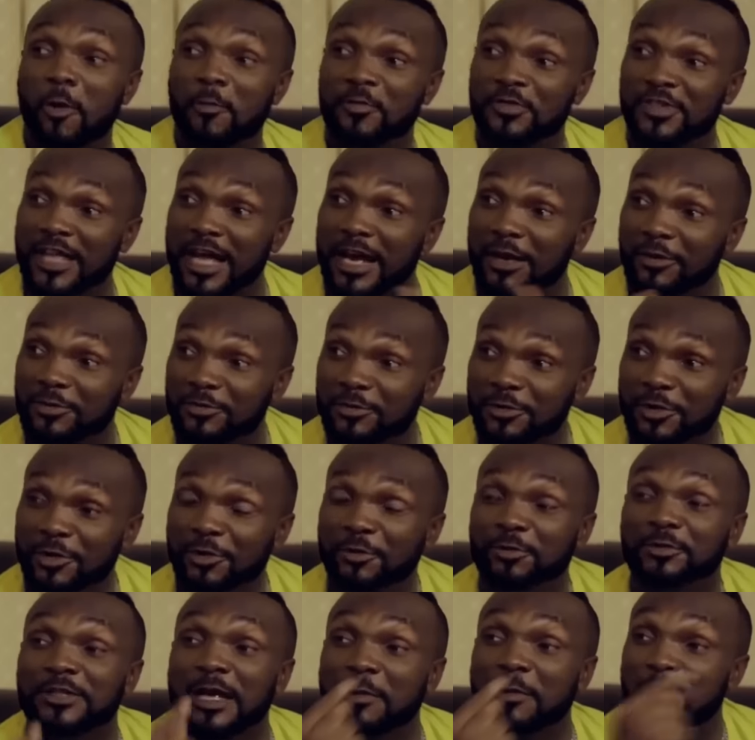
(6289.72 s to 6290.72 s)
comes
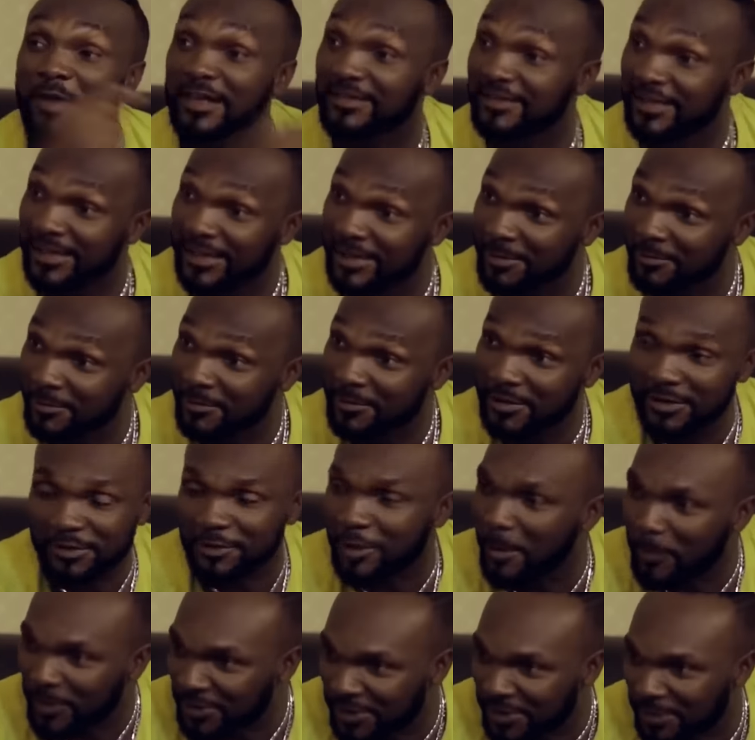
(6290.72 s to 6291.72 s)
out without blessing him?
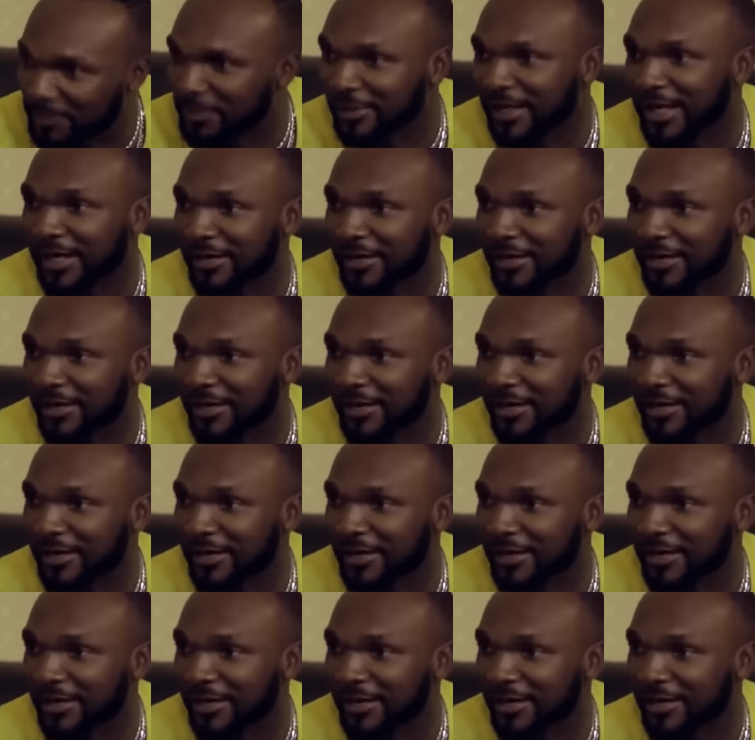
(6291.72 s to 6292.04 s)
It's not possible